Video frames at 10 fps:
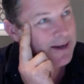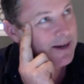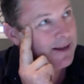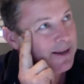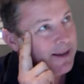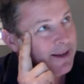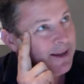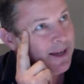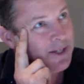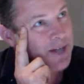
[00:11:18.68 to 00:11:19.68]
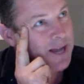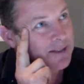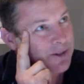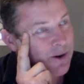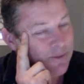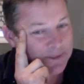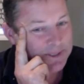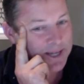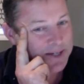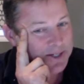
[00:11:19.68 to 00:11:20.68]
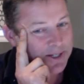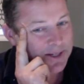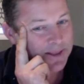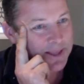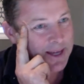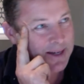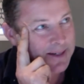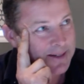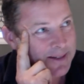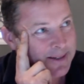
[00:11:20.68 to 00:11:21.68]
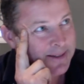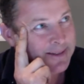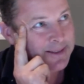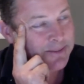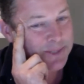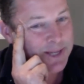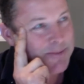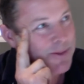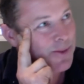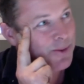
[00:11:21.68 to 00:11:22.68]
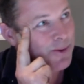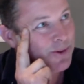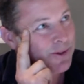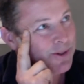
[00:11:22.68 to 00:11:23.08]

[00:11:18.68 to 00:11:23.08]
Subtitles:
and a chance conversation and then some deep thought